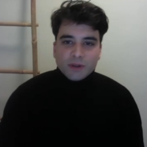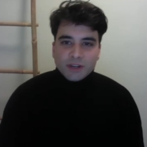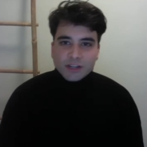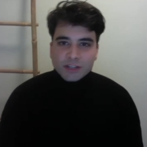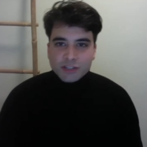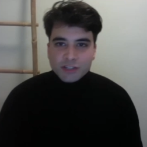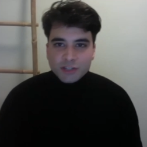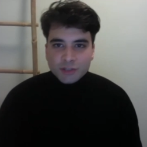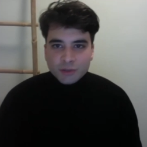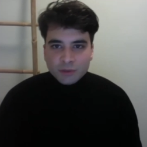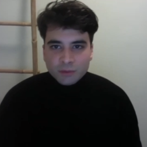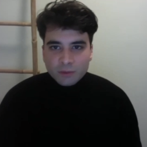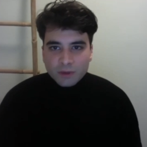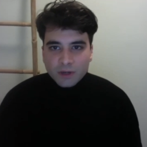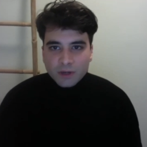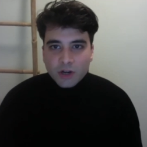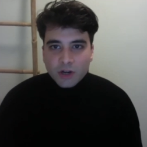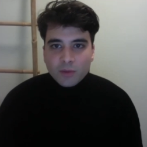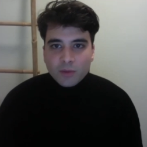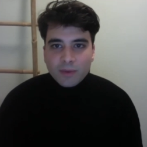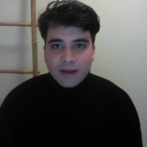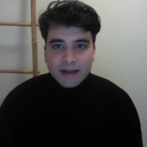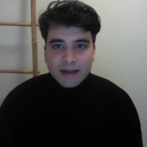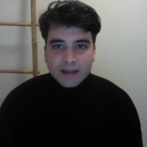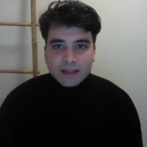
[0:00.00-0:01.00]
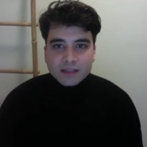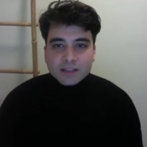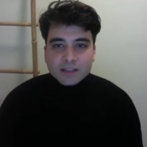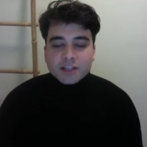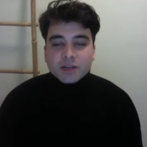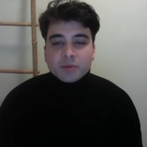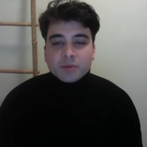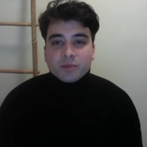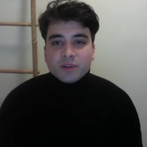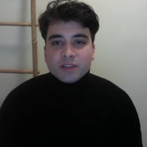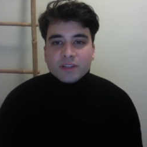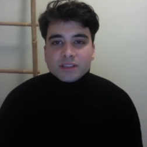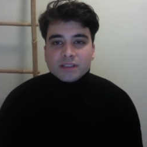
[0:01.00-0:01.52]
could you go back into
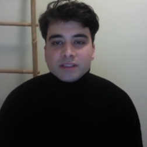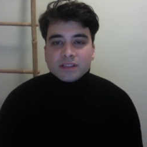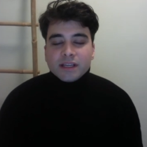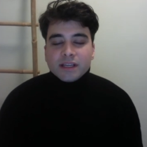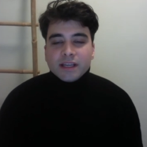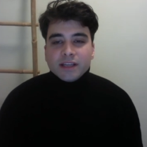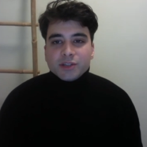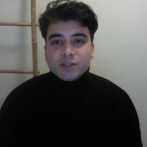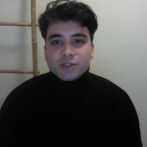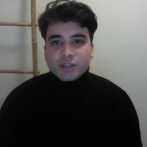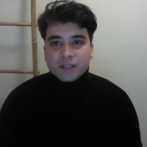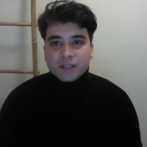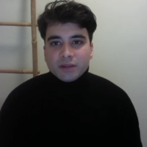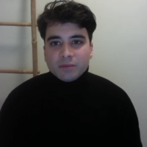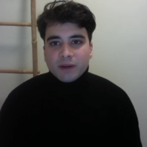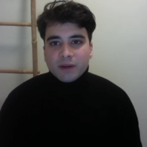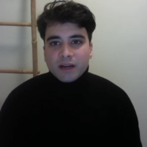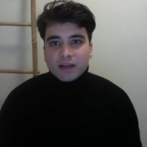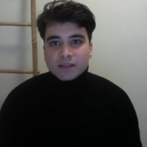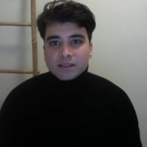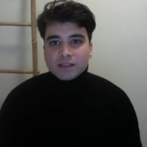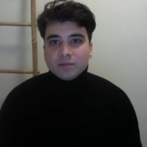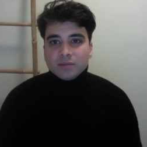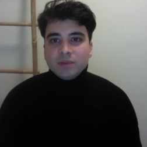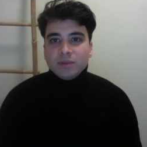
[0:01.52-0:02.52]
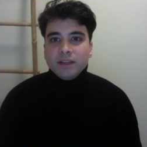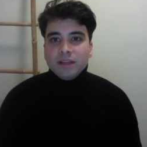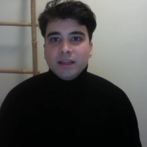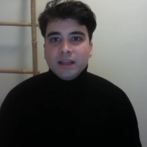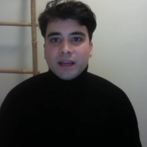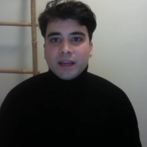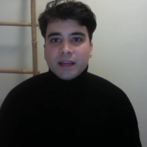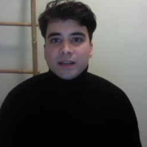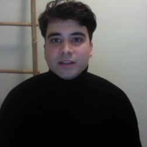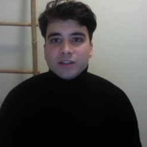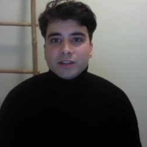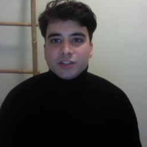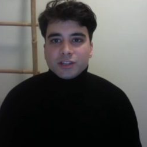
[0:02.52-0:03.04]
your presentation possibly
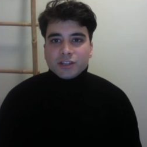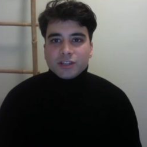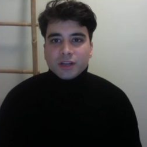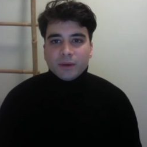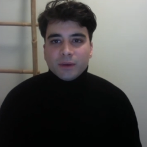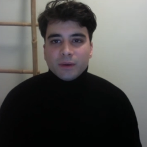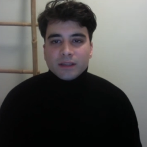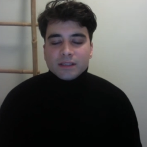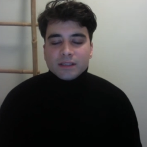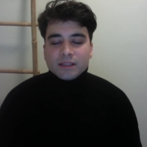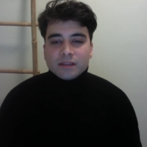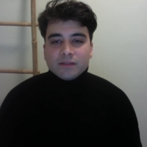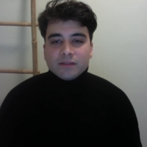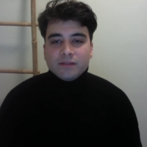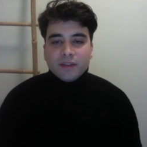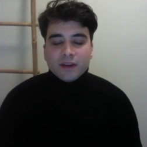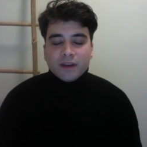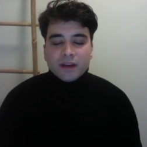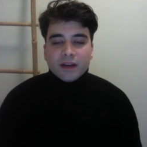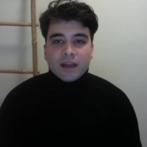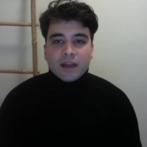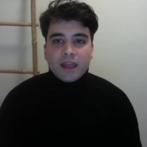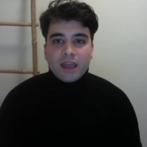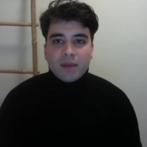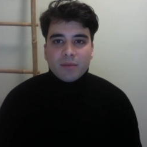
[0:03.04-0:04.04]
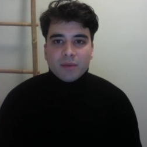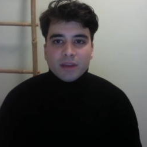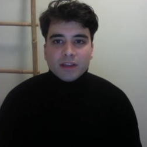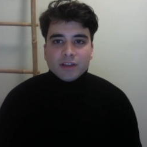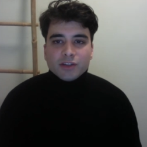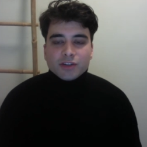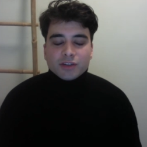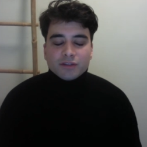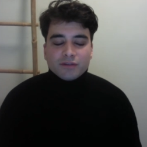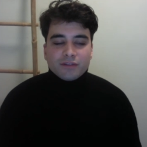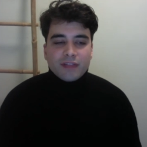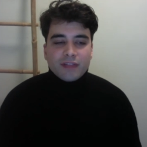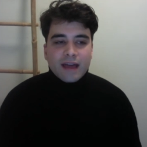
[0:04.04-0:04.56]
and show us the
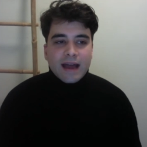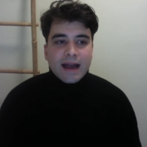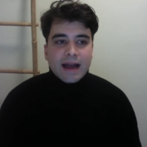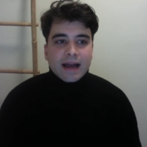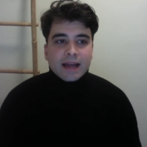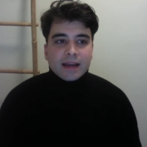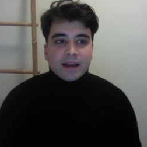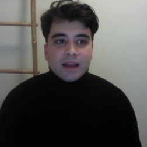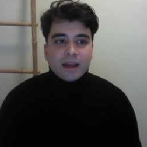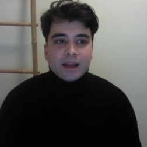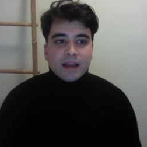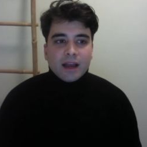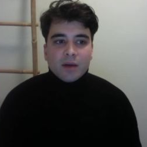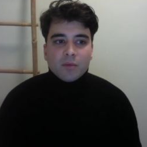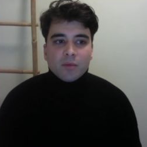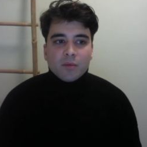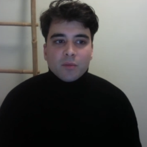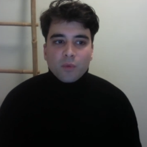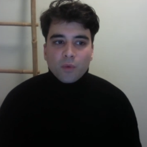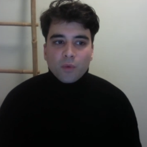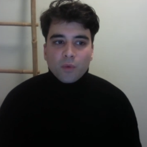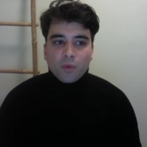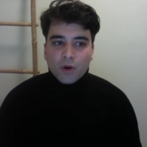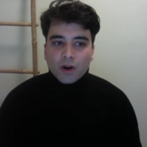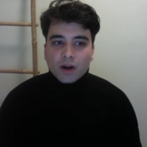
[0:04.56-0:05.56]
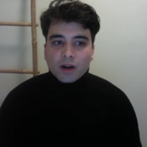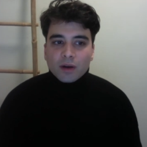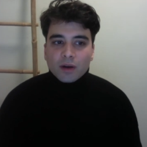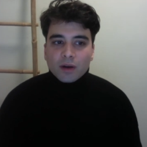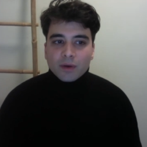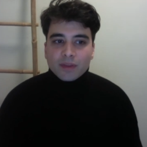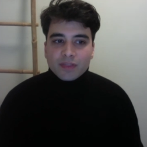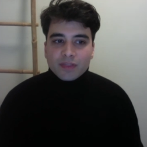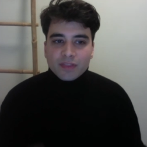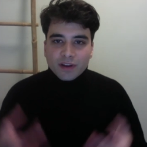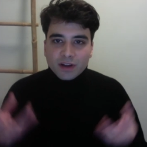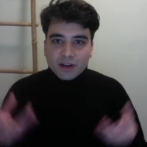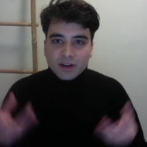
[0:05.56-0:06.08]
image of that um, work
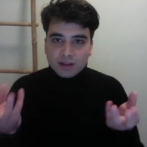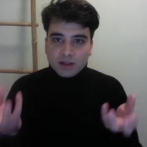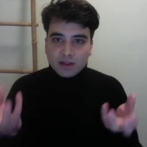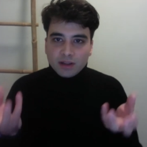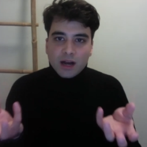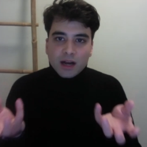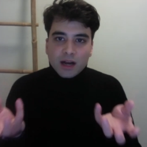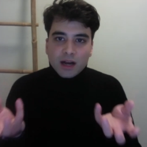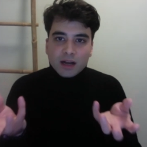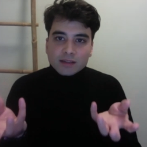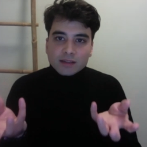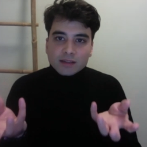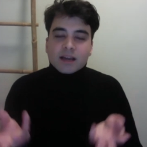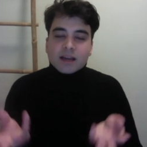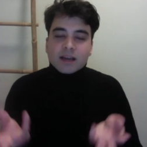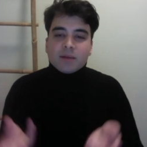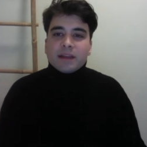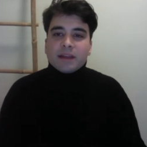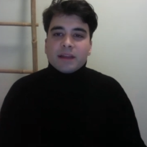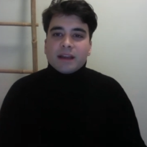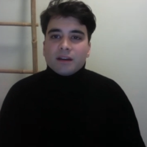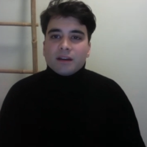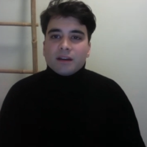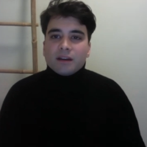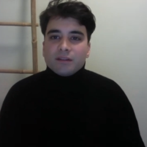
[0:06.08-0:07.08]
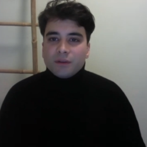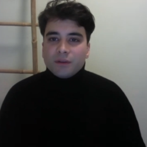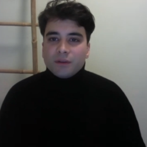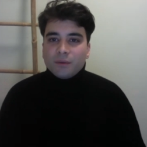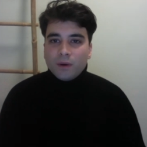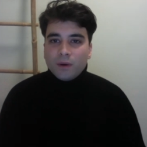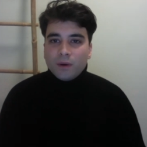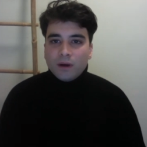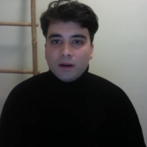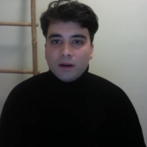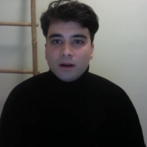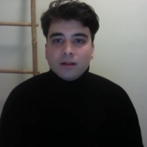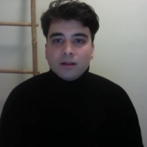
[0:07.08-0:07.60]
with the claws coming out of the
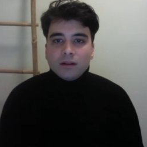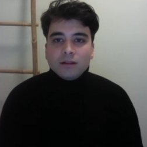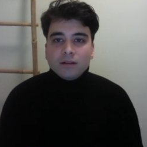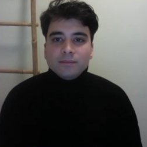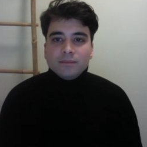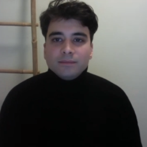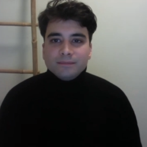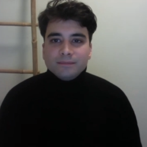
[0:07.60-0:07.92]
wall?